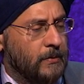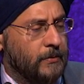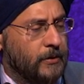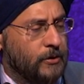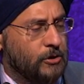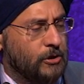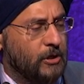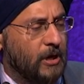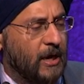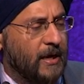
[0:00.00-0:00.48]

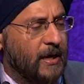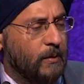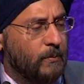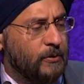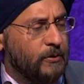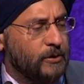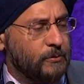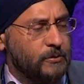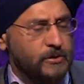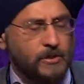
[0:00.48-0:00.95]
the trial,
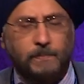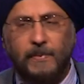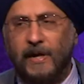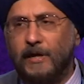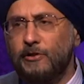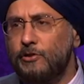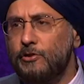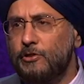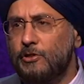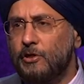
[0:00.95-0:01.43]
which was the
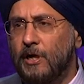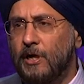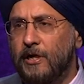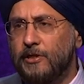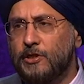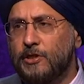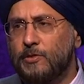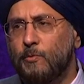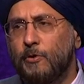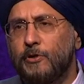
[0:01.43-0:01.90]
Belgian
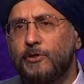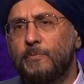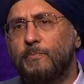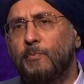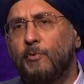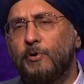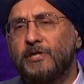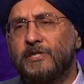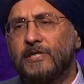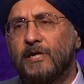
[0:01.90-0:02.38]
trial, I just wanted to
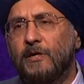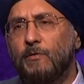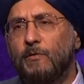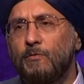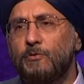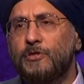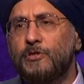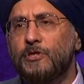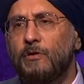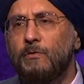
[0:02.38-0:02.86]
point out,
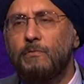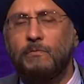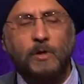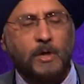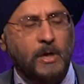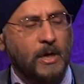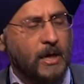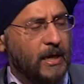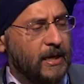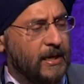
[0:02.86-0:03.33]
also
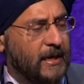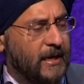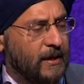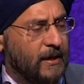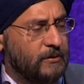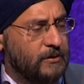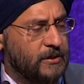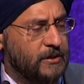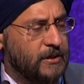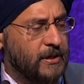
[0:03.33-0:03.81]

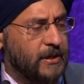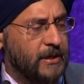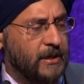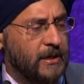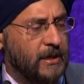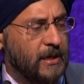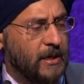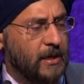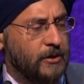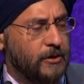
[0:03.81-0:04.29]
allowed
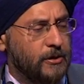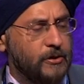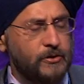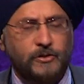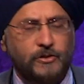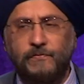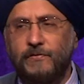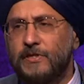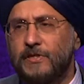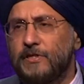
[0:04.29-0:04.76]
the
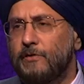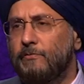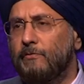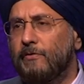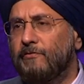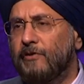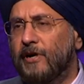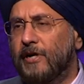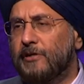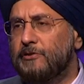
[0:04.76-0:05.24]
use of this in
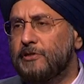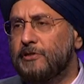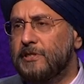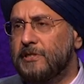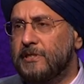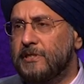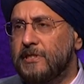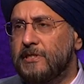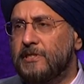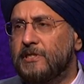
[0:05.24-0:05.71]
refractory
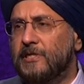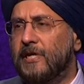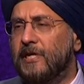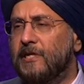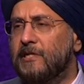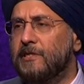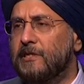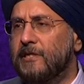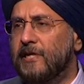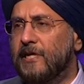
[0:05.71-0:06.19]
disease to
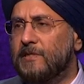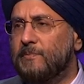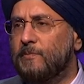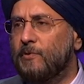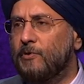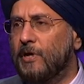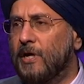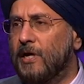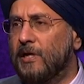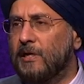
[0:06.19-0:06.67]
get into the
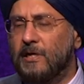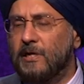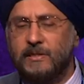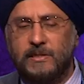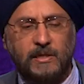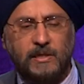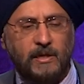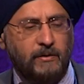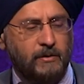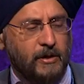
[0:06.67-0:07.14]
ESMO
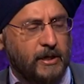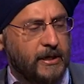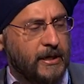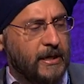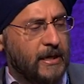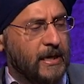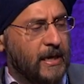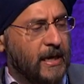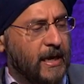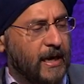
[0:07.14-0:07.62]
guidelines currently.